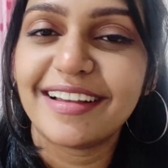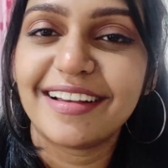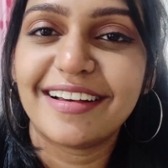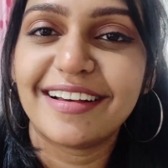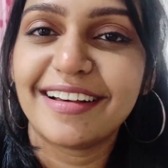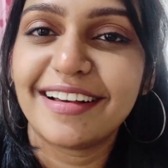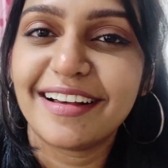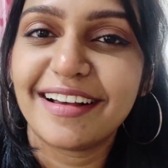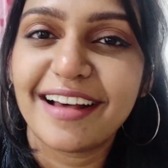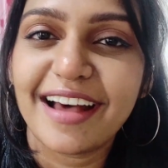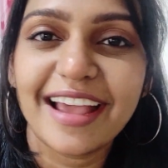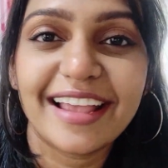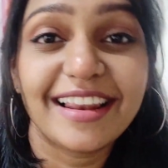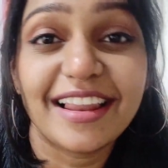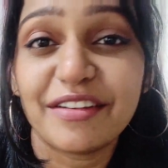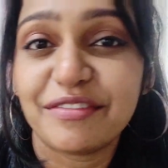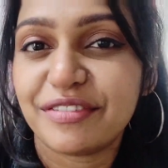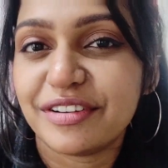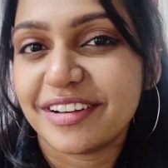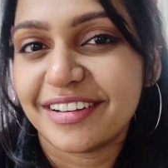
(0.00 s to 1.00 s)
I
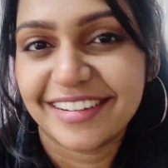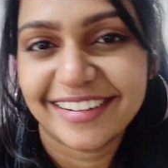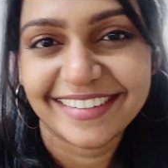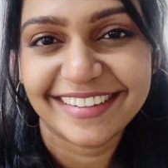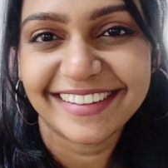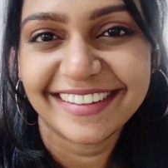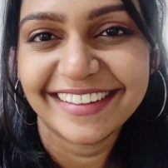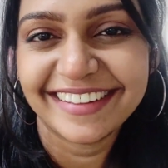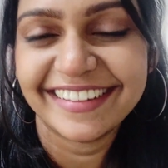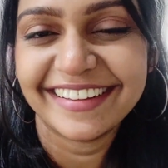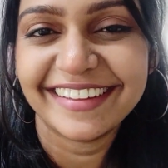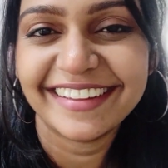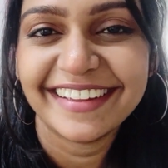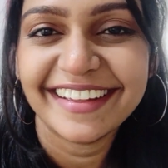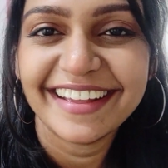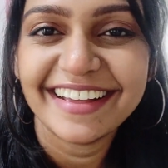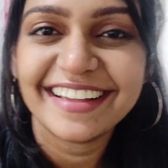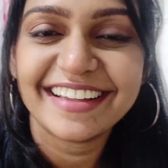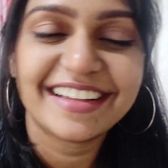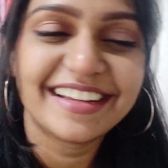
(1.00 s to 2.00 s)
love
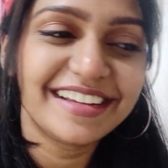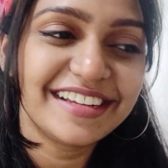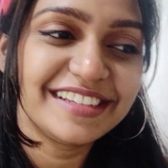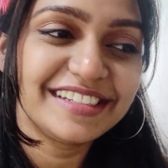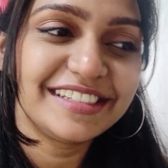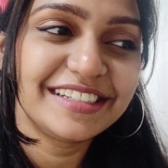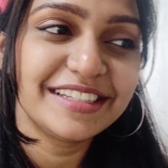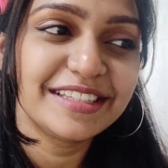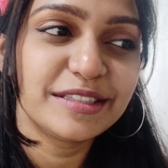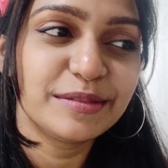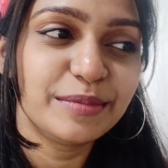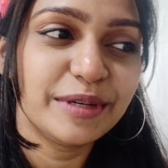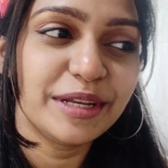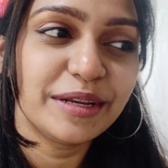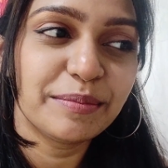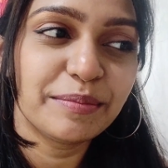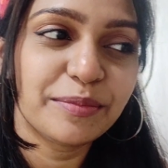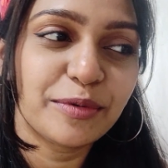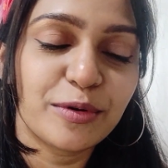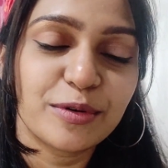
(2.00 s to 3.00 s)
her. She's
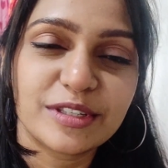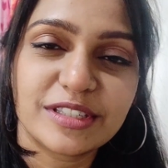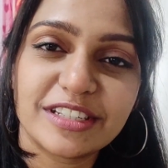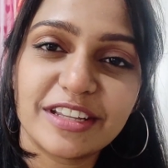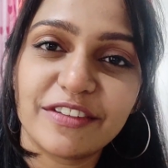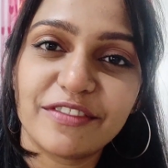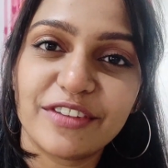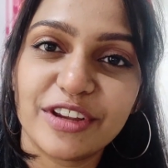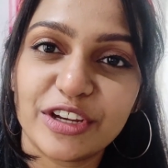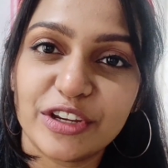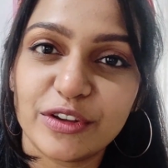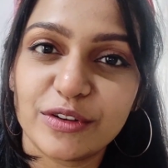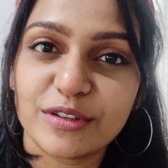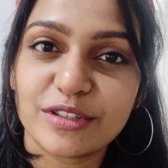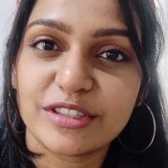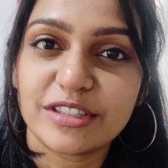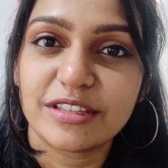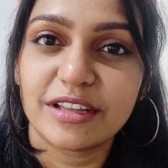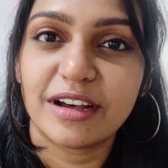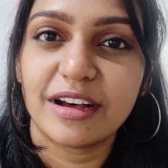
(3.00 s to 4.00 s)
been posting
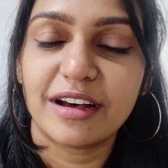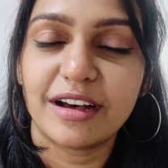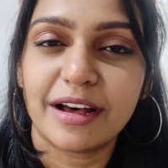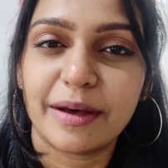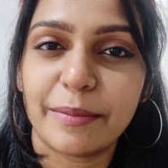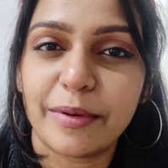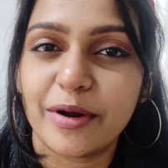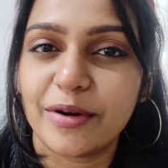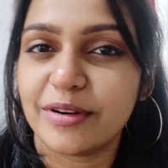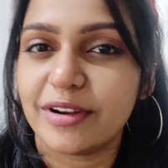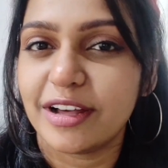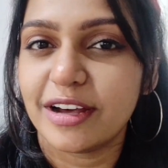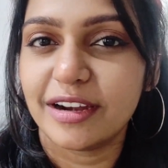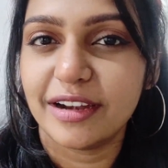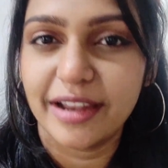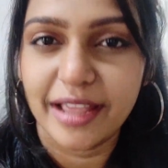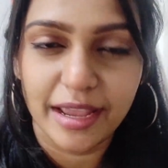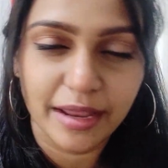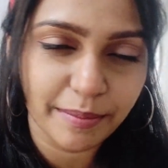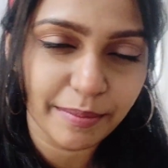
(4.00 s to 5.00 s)
videos about
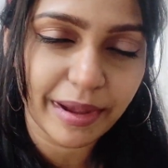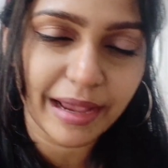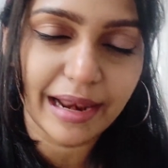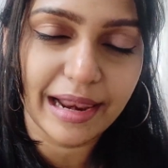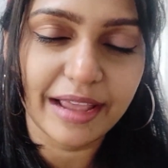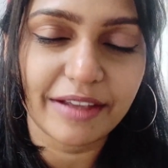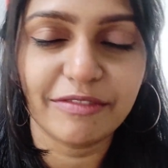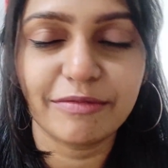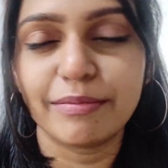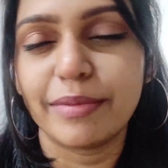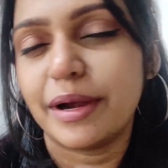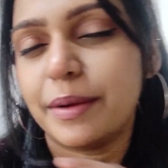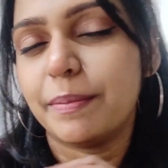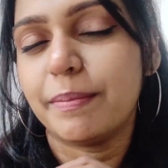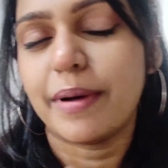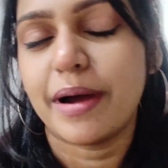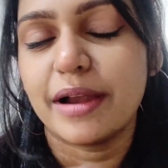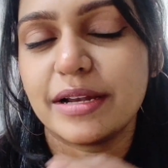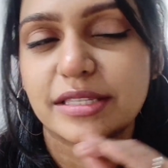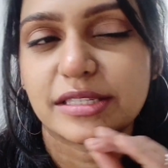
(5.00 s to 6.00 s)
a day in my life,
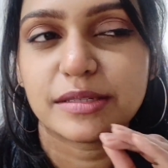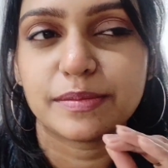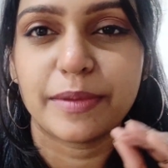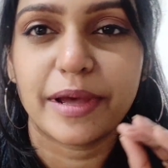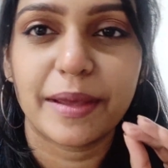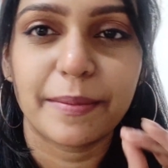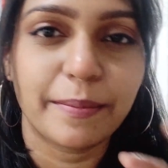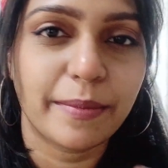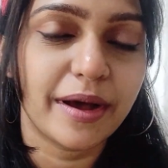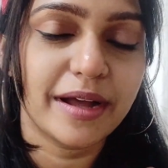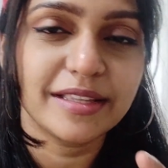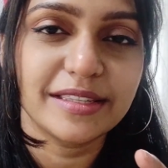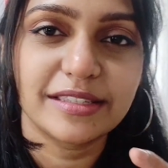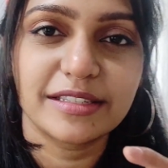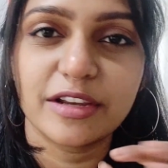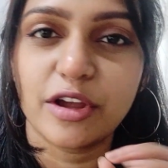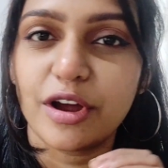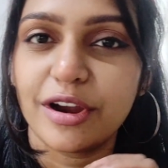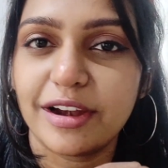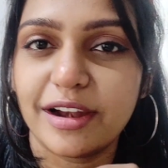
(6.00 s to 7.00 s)
but parts by
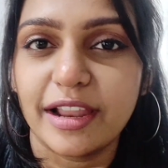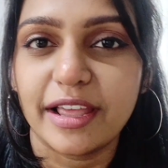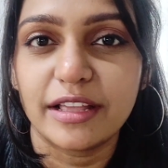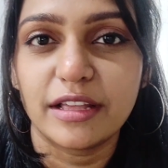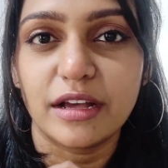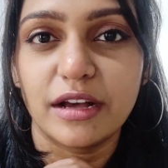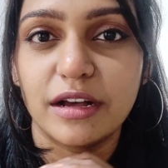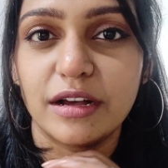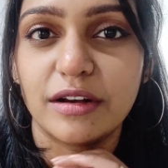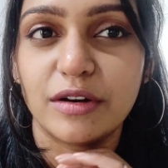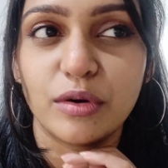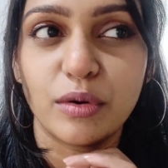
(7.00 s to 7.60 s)
parts, not like a